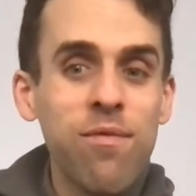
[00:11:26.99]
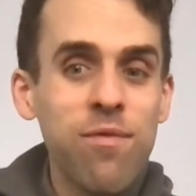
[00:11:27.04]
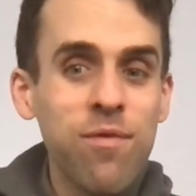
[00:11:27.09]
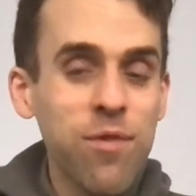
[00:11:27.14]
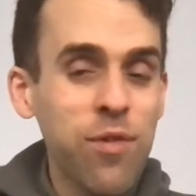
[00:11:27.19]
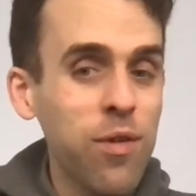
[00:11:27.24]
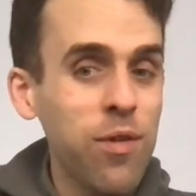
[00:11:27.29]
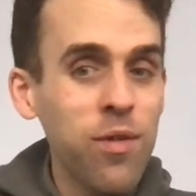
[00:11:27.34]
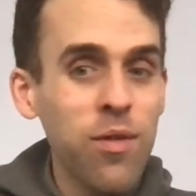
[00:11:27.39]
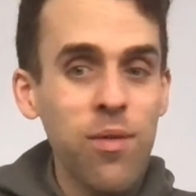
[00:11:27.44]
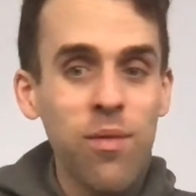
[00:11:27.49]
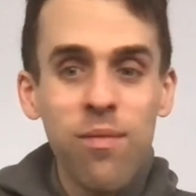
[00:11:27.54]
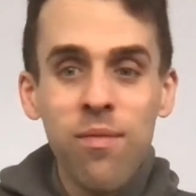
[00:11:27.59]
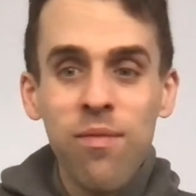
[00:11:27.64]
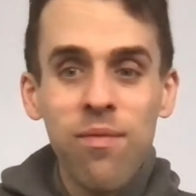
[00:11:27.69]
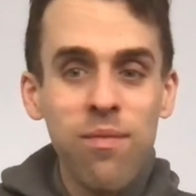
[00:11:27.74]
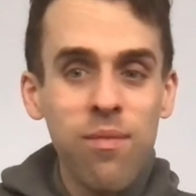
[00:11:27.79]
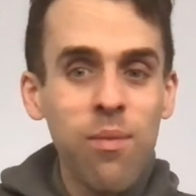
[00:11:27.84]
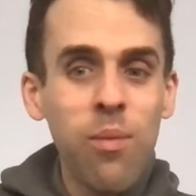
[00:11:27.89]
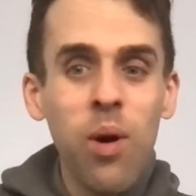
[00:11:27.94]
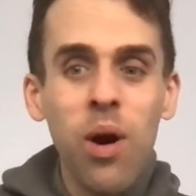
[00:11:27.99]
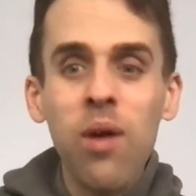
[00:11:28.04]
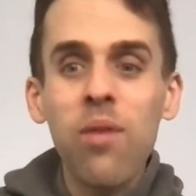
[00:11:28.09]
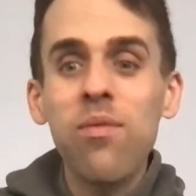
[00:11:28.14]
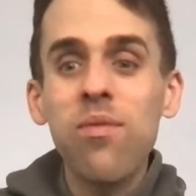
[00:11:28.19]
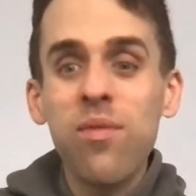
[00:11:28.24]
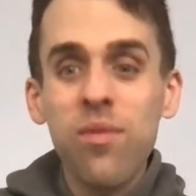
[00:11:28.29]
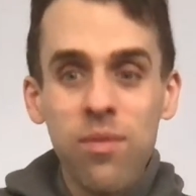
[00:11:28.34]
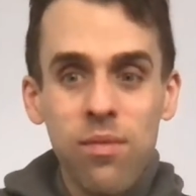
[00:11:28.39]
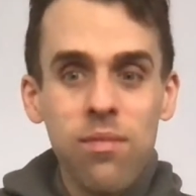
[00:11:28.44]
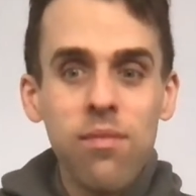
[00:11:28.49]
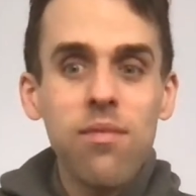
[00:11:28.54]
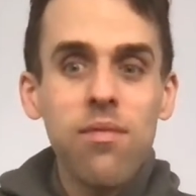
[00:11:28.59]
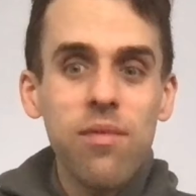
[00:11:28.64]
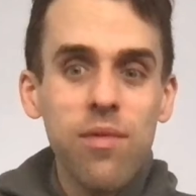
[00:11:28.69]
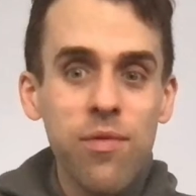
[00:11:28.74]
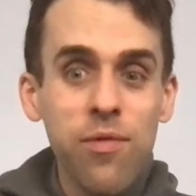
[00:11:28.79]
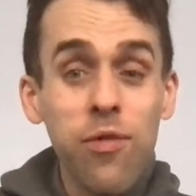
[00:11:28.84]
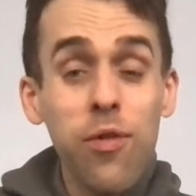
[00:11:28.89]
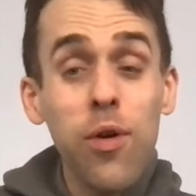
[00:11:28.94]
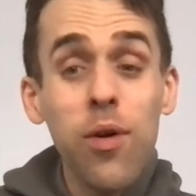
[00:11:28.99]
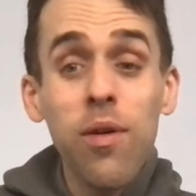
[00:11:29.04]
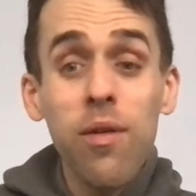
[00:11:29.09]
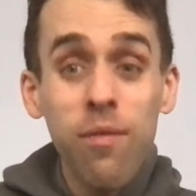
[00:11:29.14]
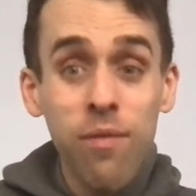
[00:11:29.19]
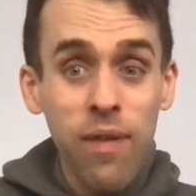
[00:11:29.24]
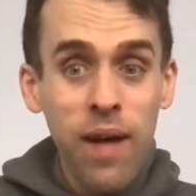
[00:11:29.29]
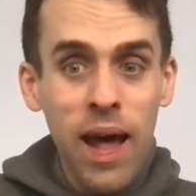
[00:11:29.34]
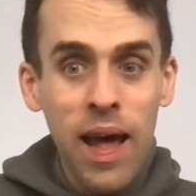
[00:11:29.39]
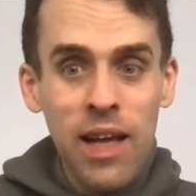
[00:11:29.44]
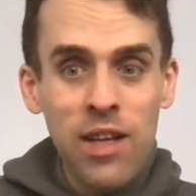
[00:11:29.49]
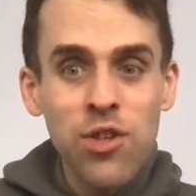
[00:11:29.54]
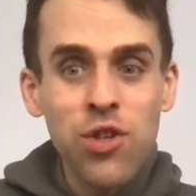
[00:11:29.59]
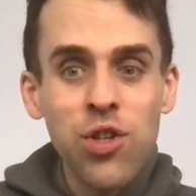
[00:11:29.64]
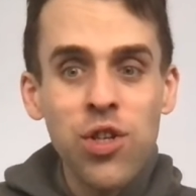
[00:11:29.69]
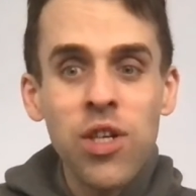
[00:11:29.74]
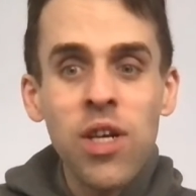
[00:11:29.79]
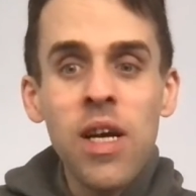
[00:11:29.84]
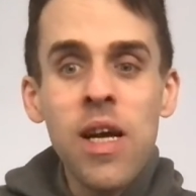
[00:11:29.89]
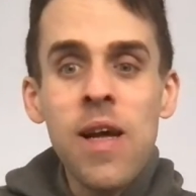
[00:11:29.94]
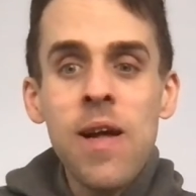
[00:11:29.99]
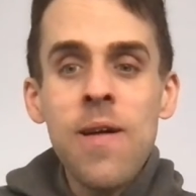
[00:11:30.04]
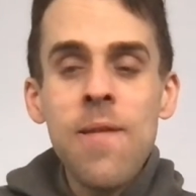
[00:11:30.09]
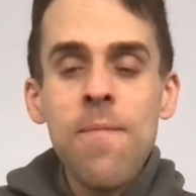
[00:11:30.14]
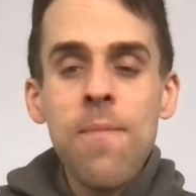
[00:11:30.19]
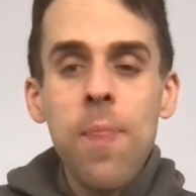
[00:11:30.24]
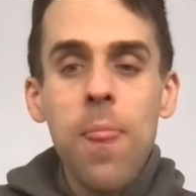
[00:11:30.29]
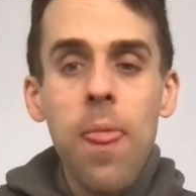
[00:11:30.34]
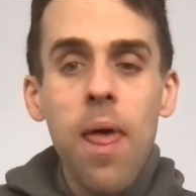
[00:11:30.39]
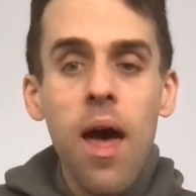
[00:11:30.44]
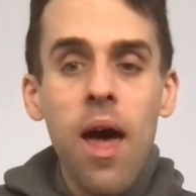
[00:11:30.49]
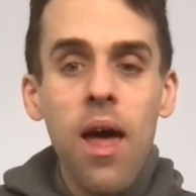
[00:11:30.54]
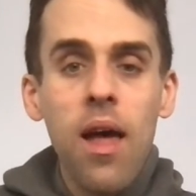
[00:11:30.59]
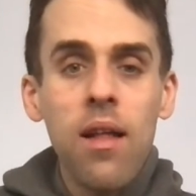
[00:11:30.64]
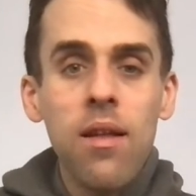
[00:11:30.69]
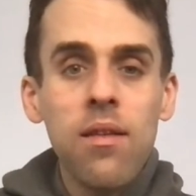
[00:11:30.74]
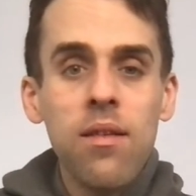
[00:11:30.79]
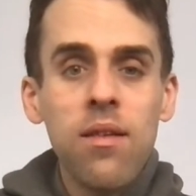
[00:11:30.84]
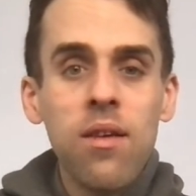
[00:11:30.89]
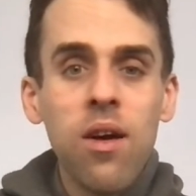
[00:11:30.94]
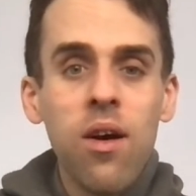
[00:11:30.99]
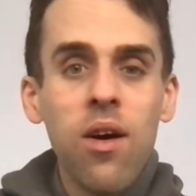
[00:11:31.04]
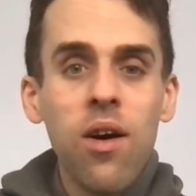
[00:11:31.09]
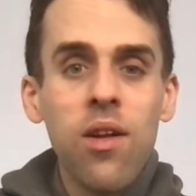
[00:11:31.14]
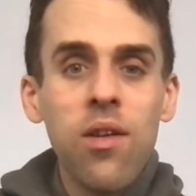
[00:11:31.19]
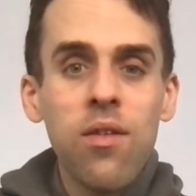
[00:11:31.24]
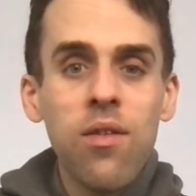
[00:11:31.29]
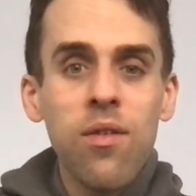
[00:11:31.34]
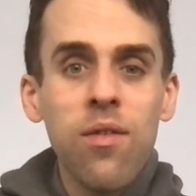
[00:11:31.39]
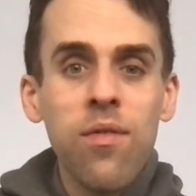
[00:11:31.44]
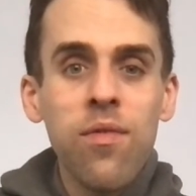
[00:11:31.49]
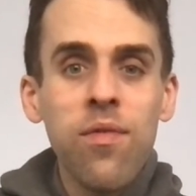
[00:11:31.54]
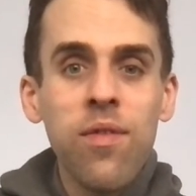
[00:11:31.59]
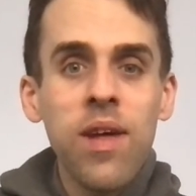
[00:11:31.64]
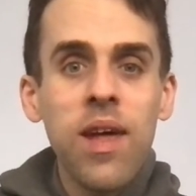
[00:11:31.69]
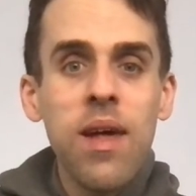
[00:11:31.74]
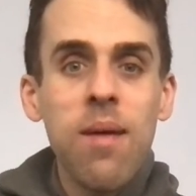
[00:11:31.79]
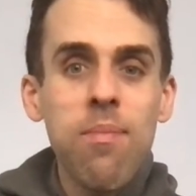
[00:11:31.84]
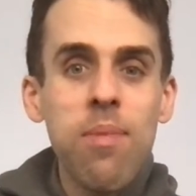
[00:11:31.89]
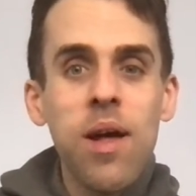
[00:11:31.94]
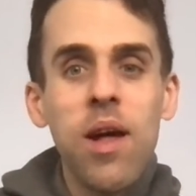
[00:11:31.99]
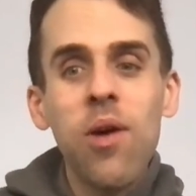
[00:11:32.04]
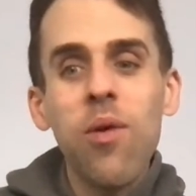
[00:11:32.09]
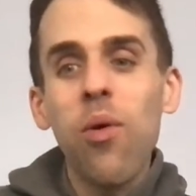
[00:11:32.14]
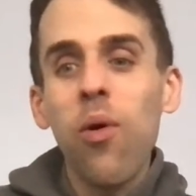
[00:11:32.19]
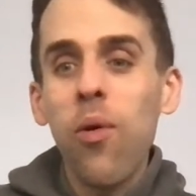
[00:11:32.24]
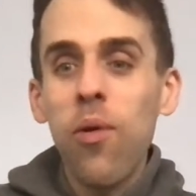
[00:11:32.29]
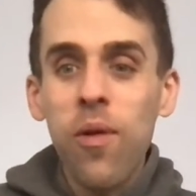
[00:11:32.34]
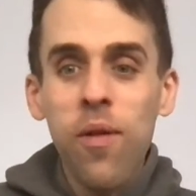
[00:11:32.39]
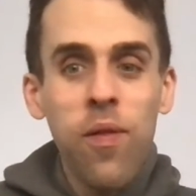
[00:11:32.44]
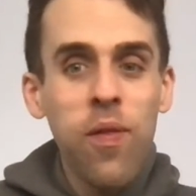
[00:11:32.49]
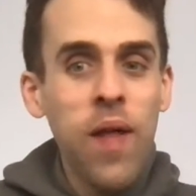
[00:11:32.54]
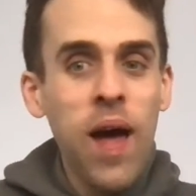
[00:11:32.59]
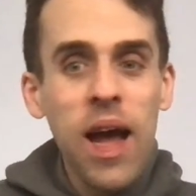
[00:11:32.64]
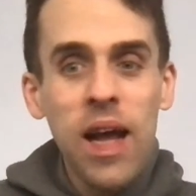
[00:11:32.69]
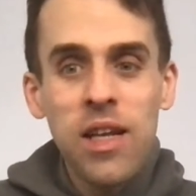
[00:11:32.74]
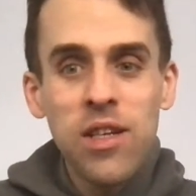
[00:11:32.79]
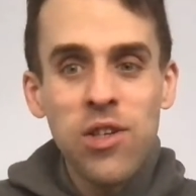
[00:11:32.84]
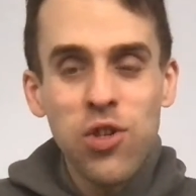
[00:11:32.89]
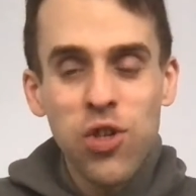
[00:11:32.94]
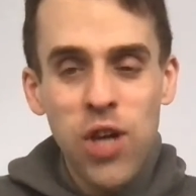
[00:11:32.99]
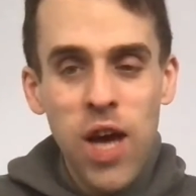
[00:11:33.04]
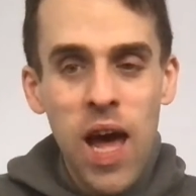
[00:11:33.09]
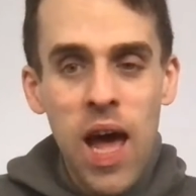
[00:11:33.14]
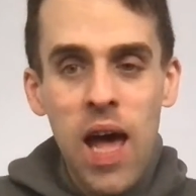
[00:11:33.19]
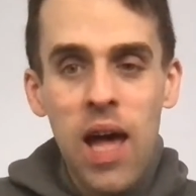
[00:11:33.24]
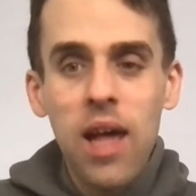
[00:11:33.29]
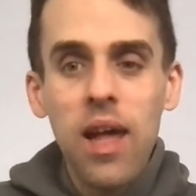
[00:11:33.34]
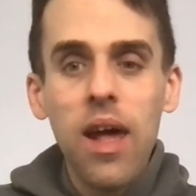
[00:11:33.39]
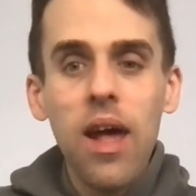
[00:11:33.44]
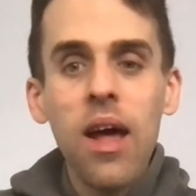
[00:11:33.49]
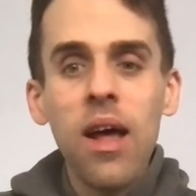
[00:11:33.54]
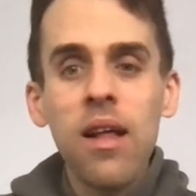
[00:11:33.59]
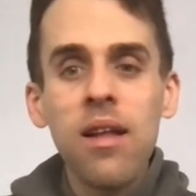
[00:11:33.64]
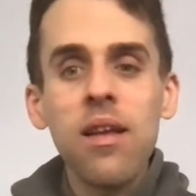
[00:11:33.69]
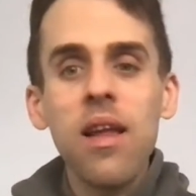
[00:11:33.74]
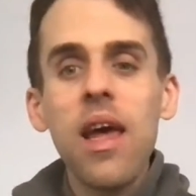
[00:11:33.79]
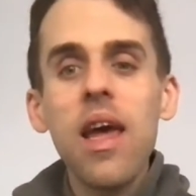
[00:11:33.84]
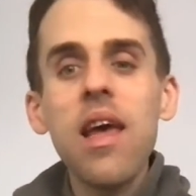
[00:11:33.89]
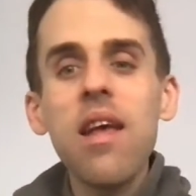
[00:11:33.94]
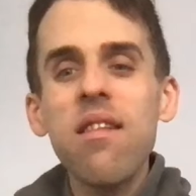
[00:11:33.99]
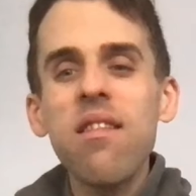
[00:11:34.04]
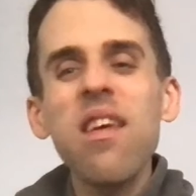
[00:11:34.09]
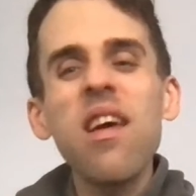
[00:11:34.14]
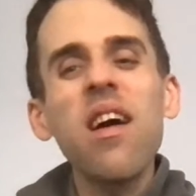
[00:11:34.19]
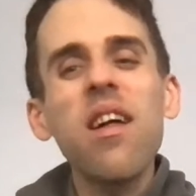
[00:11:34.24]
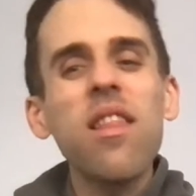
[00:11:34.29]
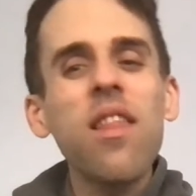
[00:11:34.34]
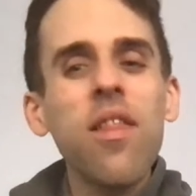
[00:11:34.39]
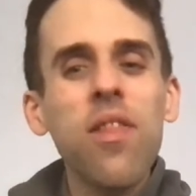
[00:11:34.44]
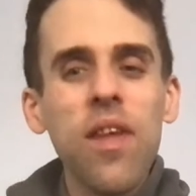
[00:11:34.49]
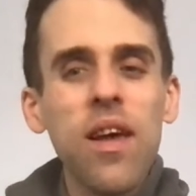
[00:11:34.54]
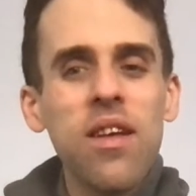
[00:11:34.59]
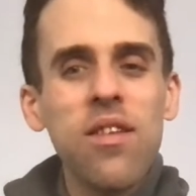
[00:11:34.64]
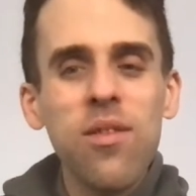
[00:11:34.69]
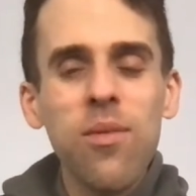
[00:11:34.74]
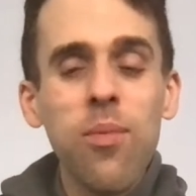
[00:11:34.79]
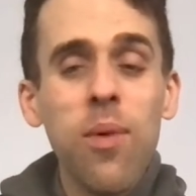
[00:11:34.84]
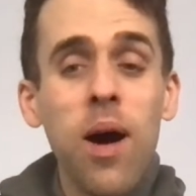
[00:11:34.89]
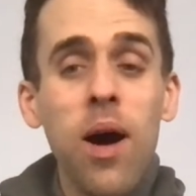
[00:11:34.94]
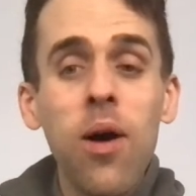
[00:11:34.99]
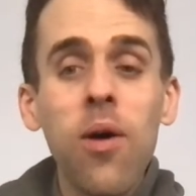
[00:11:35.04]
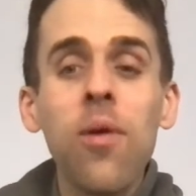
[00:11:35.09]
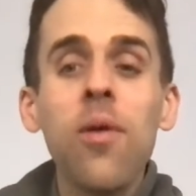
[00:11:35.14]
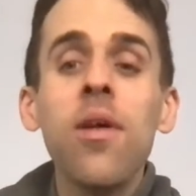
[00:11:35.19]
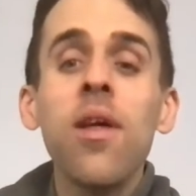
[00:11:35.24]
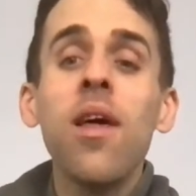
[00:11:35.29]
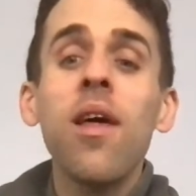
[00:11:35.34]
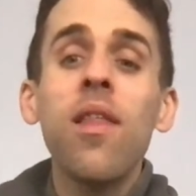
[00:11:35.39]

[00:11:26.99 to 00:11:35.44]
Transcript: fruit, well, fruit and veg, and kind of keeping all of that in check and eating other things as well